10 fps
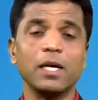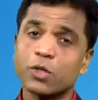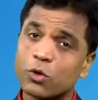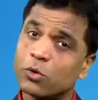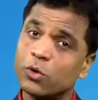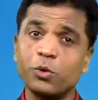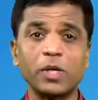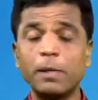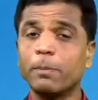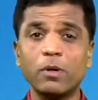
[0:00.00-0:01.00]
So you
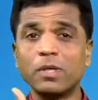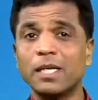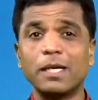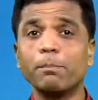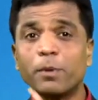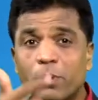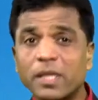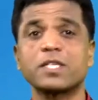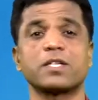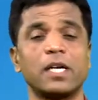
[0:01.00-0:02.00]
keep on improving
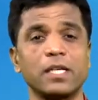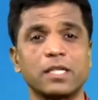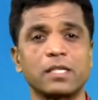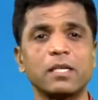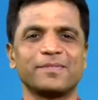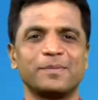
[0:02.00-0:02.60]
the strategies.